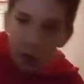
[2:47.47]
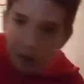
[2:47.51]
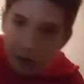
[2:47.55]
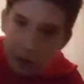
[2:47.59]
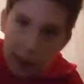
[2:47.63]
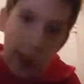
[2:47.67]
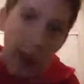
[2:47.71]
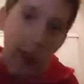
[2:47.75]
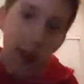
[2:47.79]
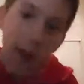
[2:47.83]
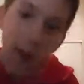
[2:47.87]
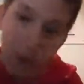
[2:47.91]

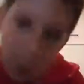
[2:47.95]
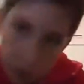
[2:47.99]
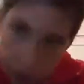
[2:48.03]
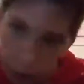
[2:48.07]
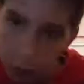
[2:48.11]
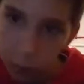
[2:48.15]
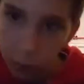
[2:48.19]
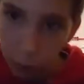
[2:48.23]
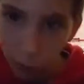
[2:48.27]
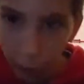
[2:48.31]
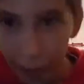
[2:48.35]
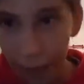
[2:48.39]

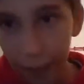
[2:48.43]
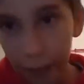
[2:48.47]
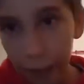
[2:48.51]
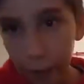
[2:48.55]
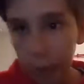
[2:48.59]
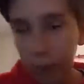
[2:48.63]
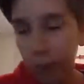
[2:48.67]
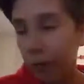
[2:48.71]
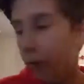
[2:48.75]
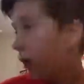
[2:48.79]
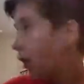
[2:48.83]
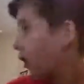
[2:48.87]
Gangster Ram.
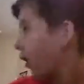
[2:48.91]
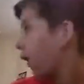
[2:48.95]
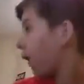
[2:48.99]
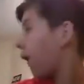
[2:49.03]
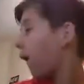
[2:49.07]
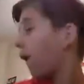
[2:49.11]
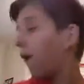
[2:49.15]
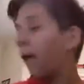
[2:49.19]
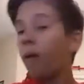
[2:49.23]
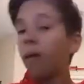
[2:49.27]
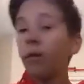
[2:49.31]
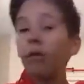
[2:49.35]

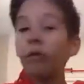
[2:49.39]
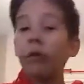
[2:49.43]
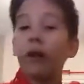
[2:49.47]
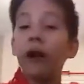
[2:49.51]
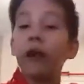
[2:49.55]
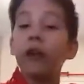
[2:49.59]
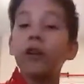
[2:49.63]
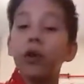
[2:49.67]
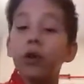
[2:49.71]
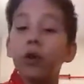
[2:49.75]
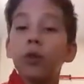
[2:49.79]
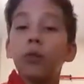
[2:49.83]

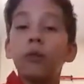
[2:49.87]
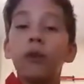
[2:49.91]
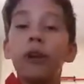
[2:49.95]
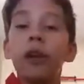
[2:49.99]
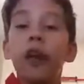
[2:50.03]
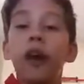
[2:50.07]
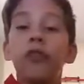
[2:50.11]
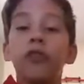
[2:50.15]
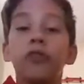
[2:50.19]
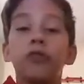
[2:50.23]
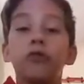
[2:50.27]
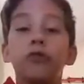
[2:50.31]
guys, hope you
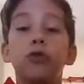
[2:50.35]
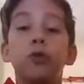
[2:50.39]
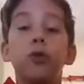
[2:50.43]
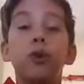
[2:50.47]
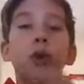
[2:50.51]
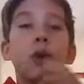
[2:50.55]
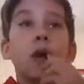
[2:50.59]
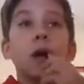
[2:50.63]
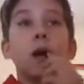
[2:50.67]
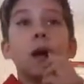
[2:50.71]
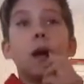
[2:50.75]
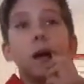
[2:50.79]
guys
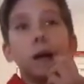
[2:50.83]
enjoy.